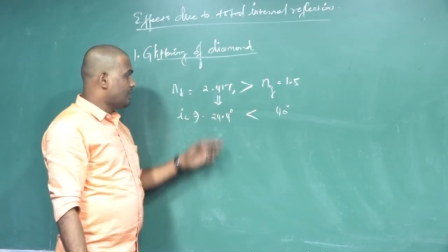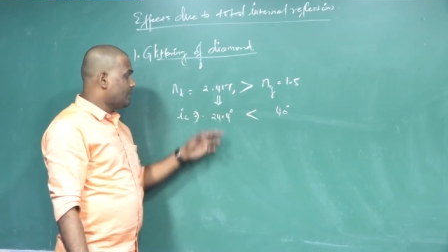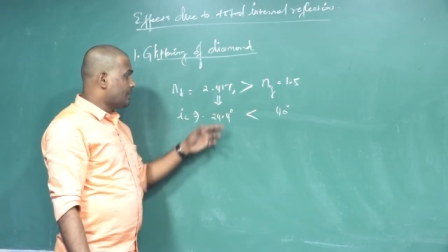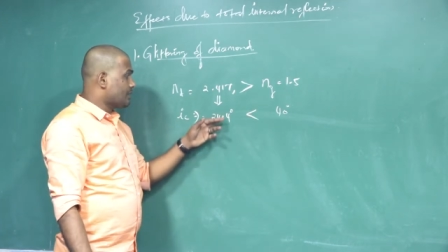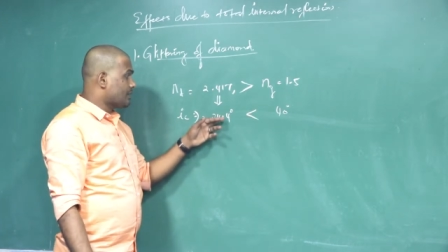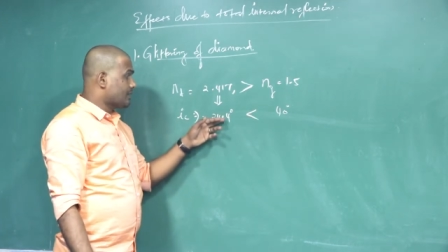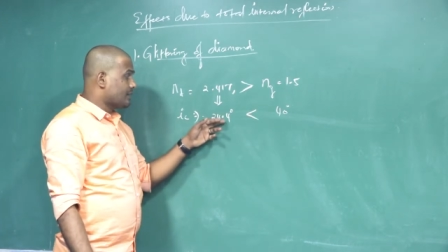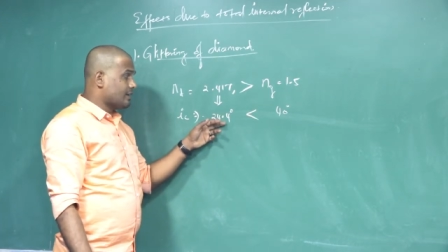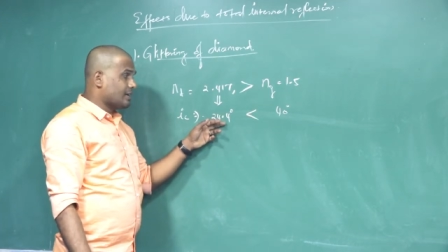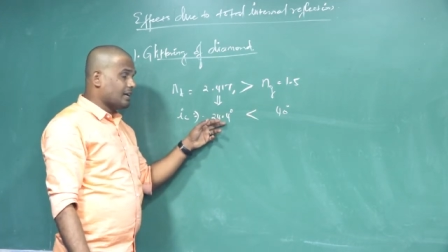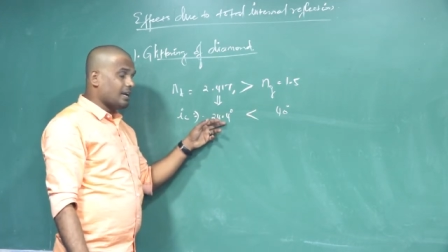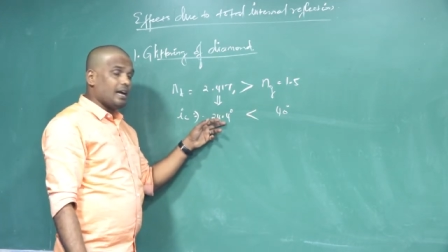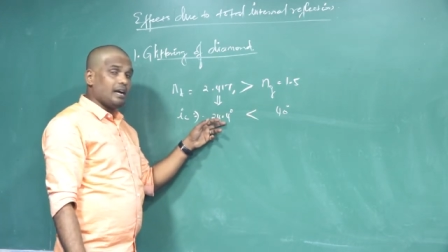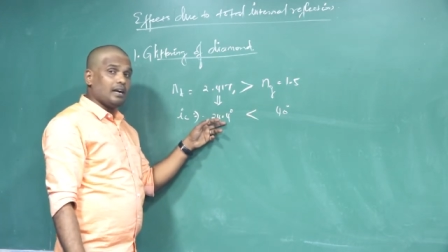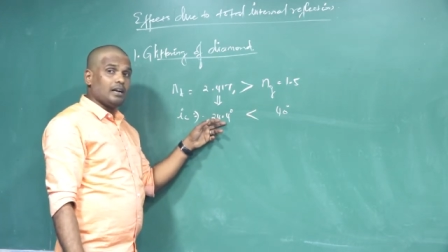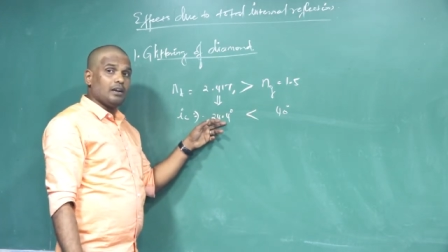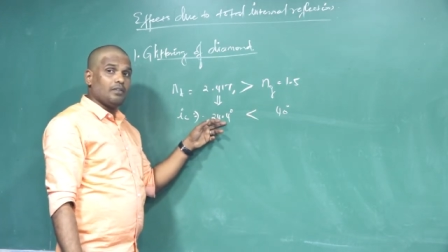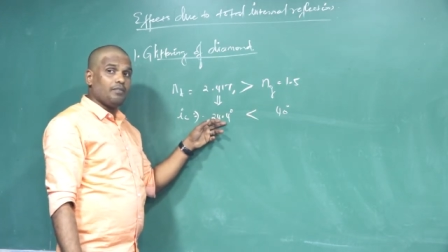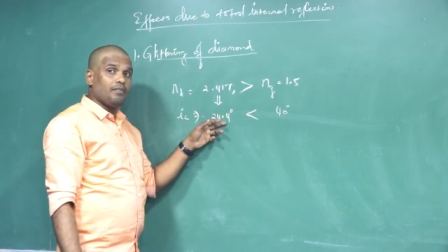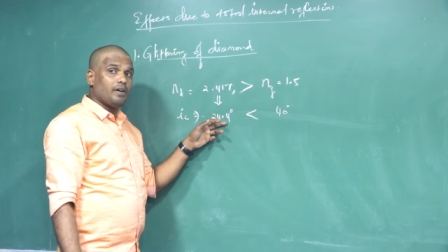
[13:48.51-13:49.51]
Critical
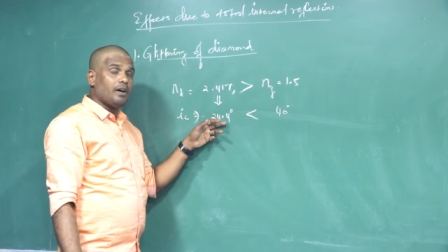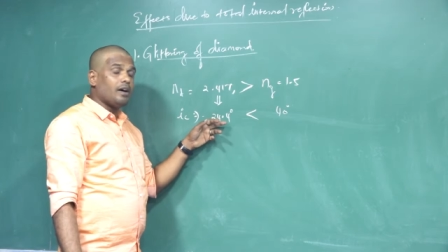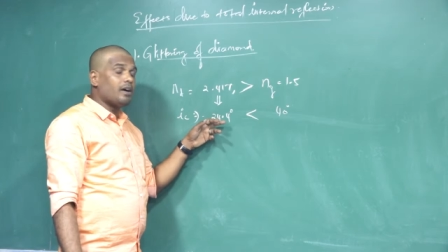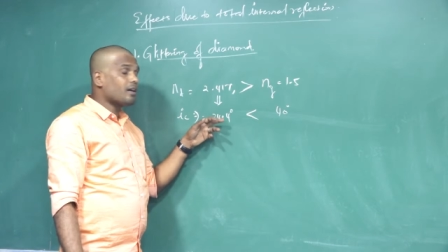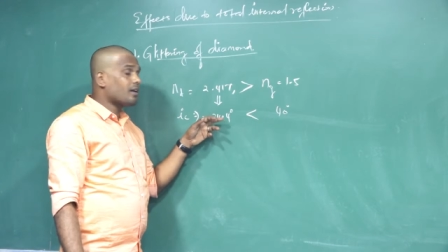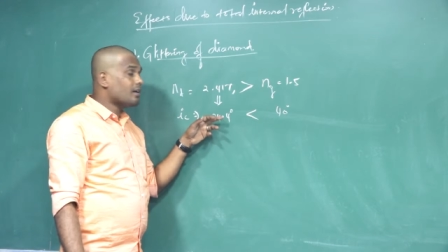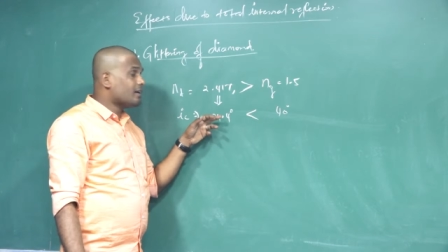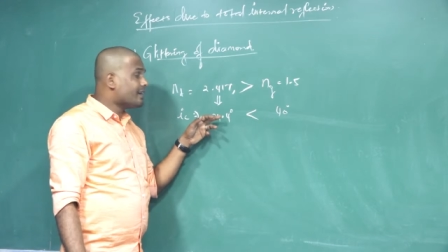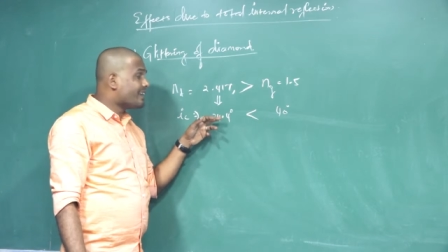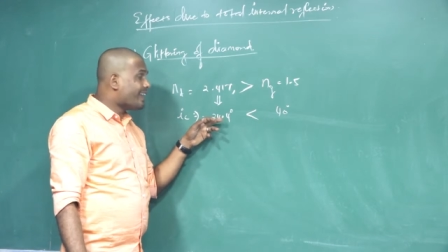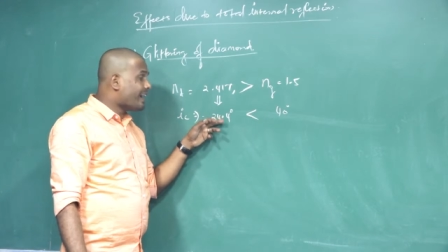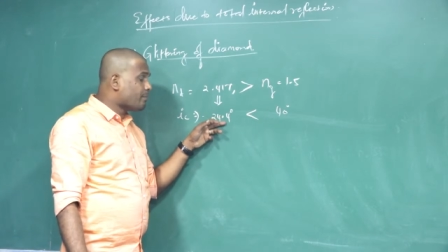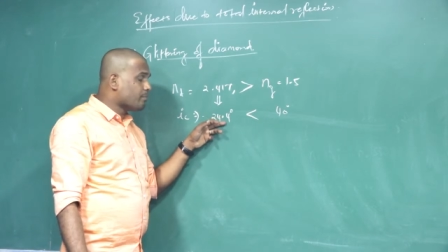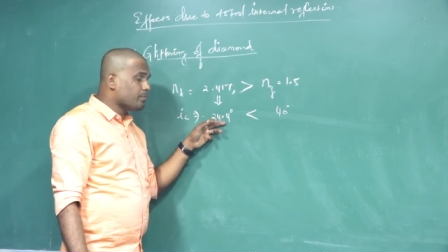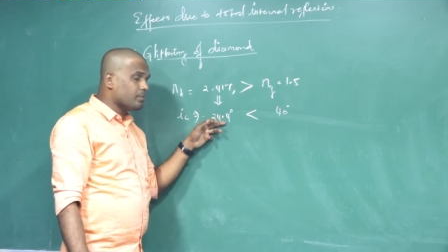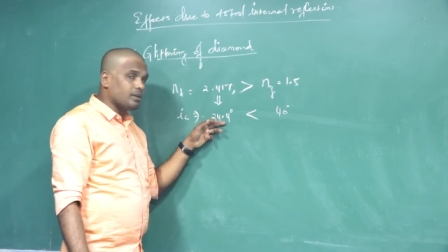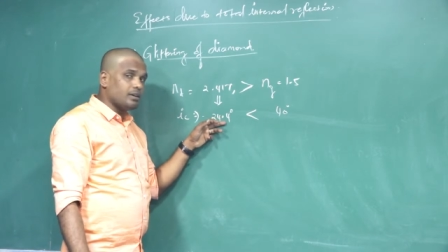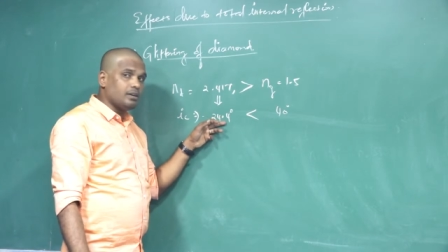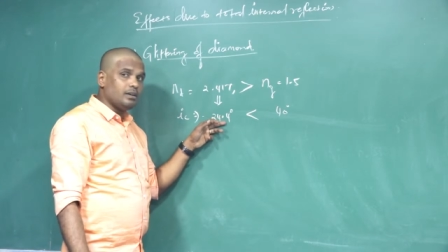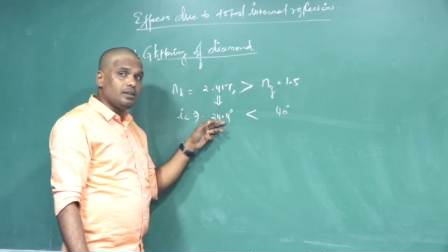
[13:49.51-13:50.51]
angle for
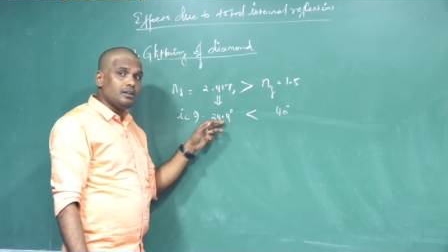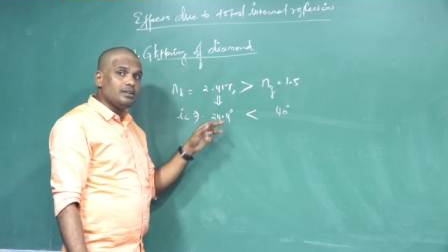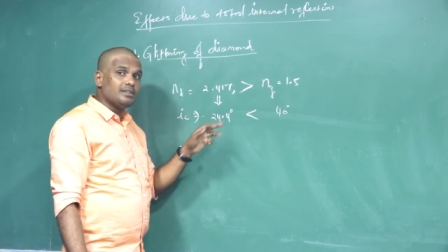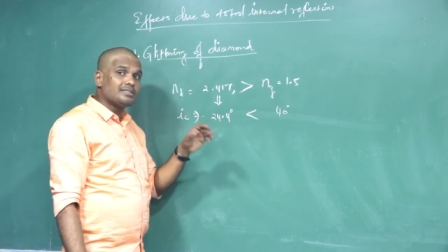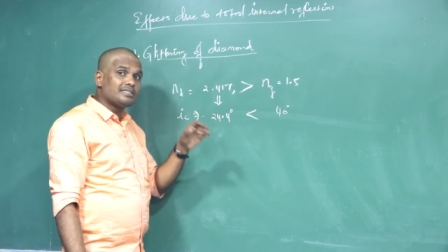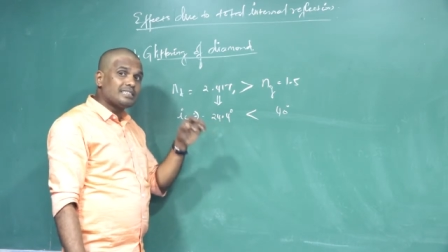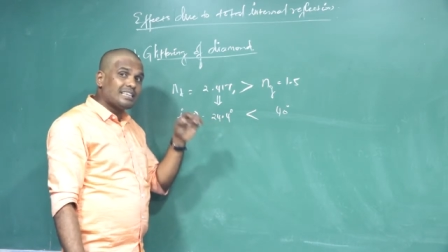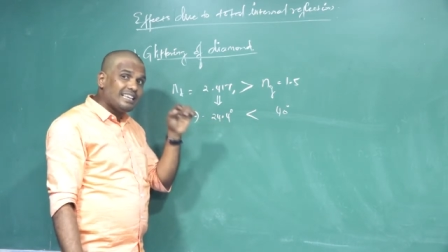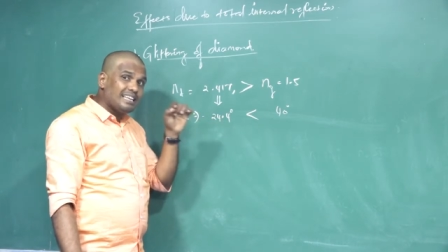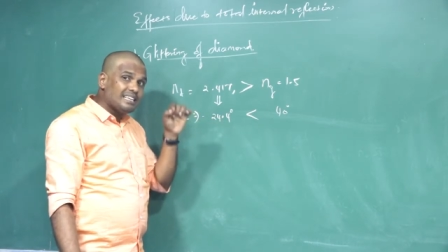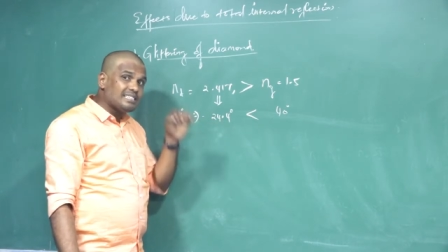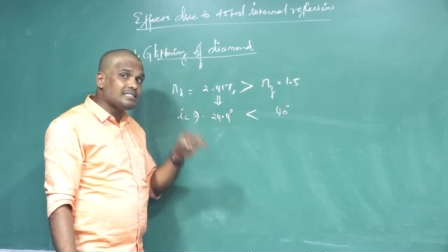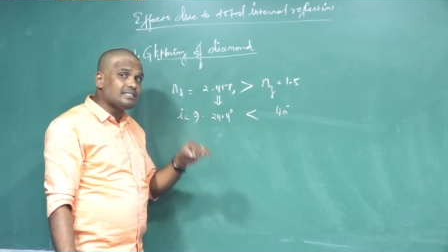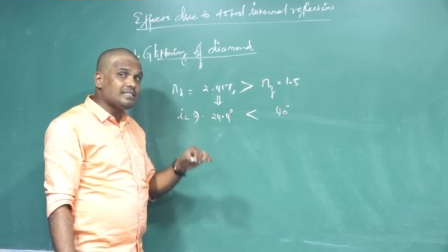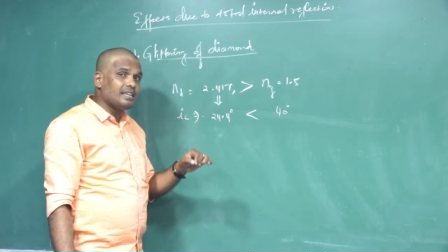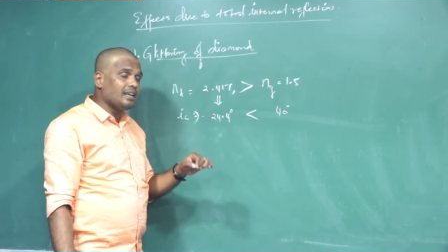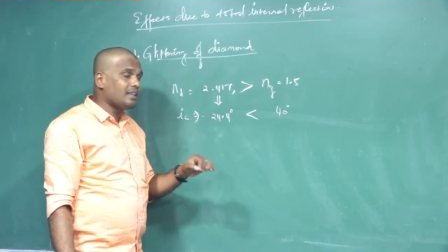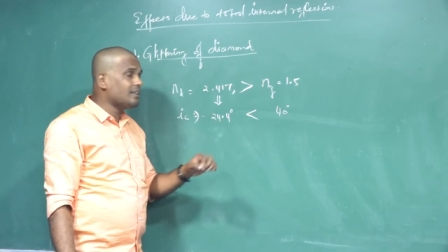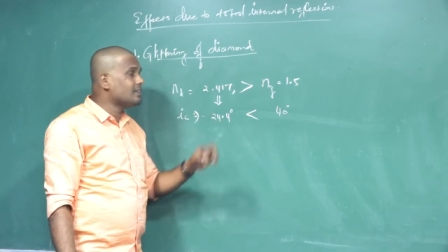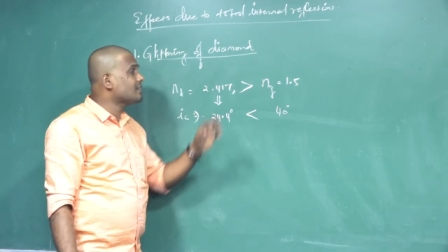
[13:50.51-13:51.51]
diamond is less
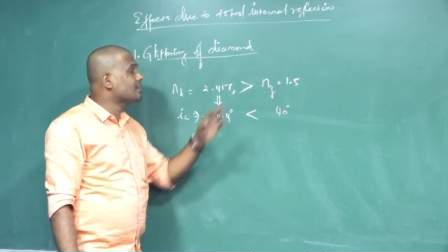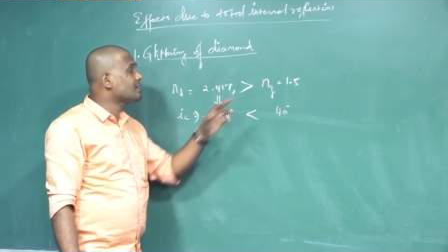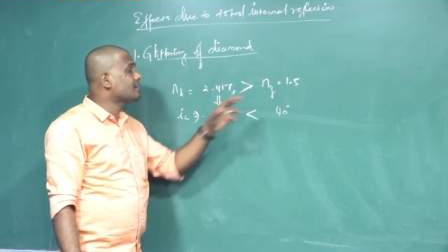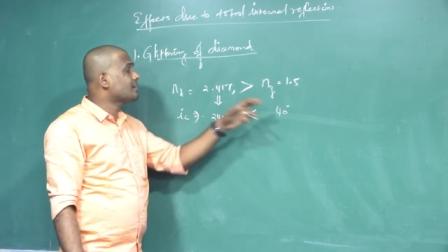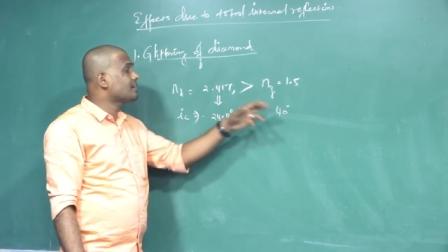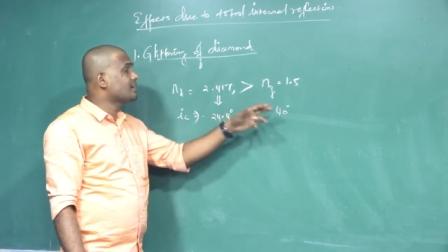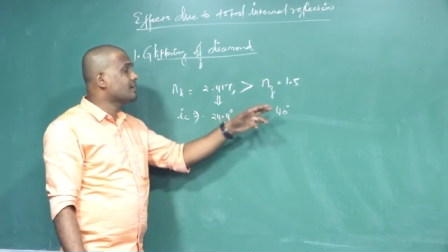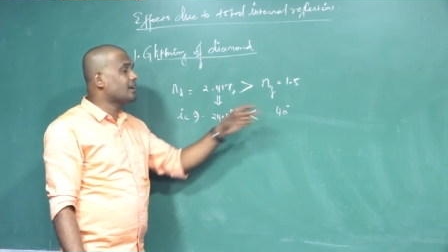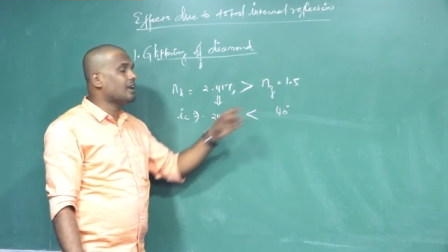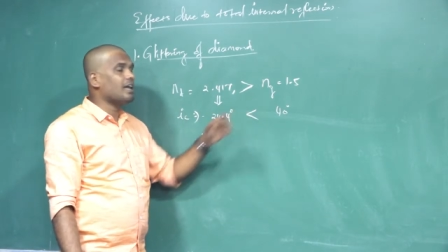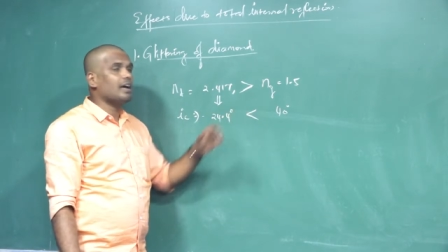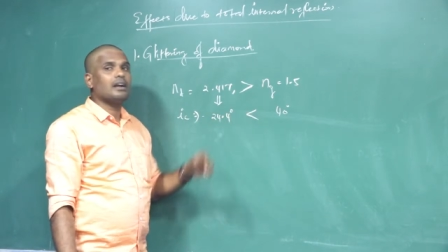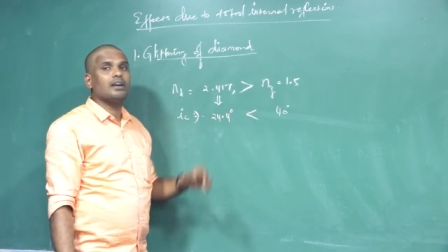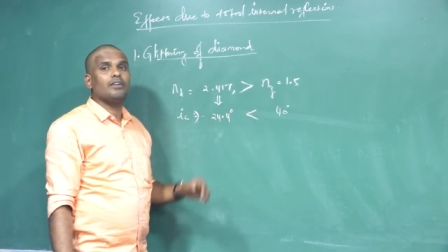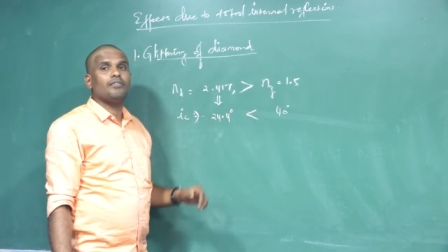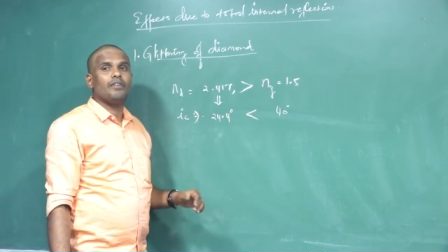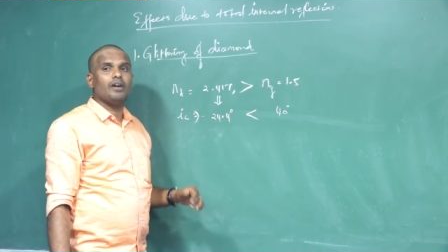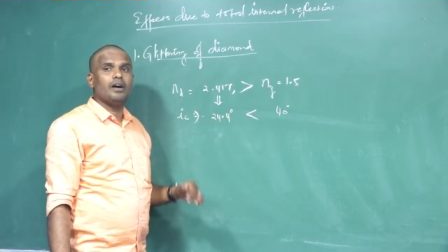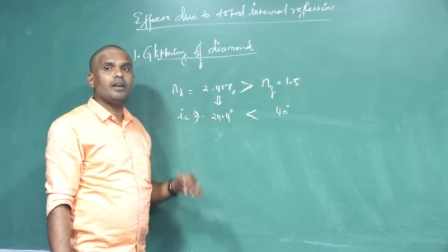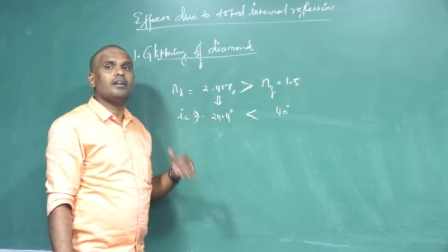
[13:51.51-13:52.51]
than the critical angle
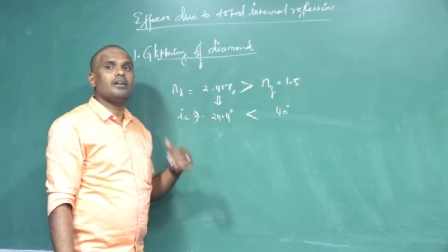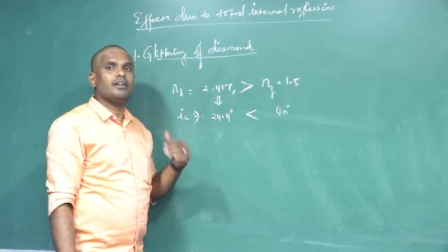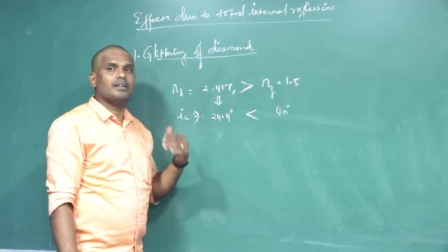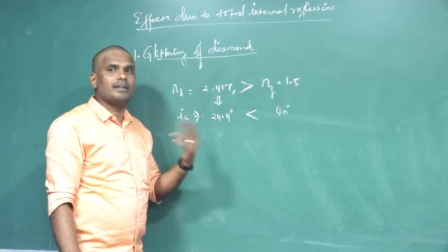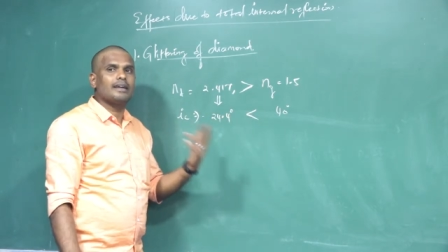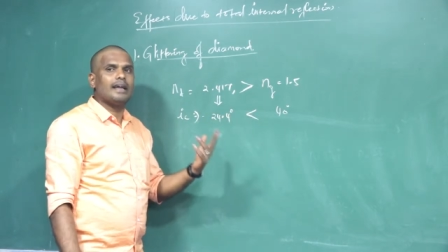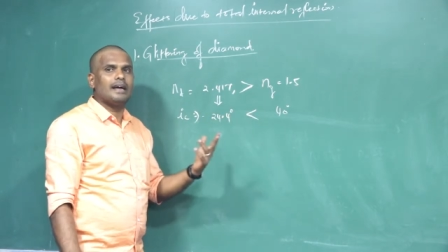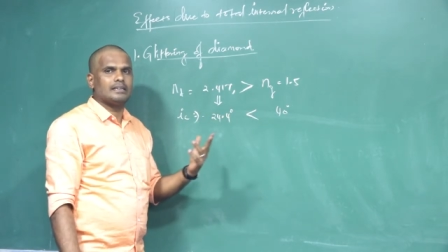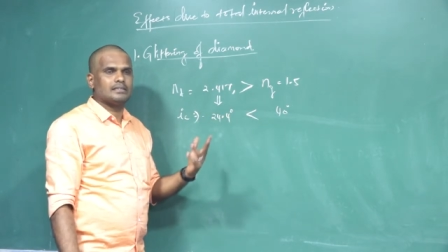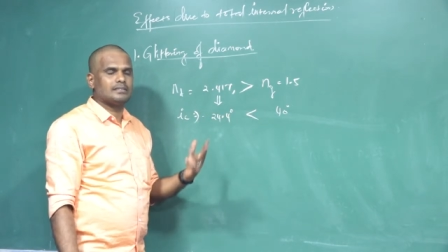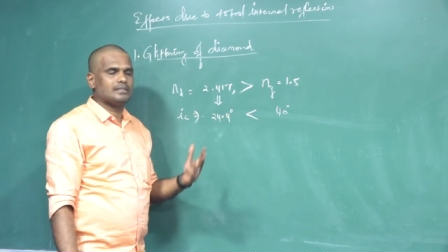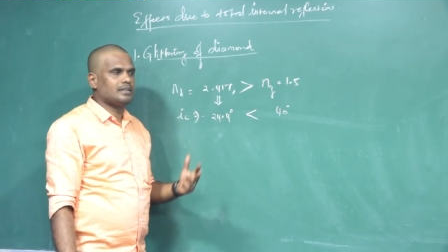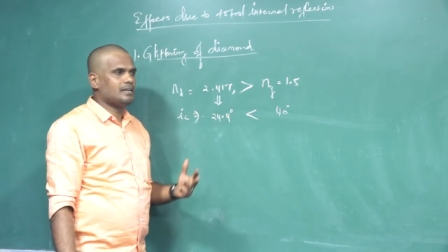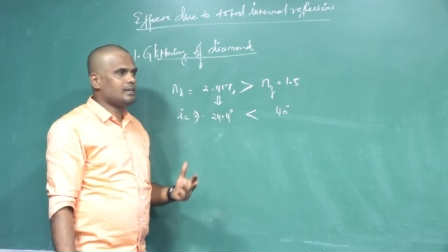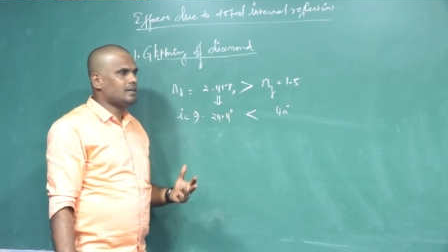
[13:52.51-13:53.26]
for glass.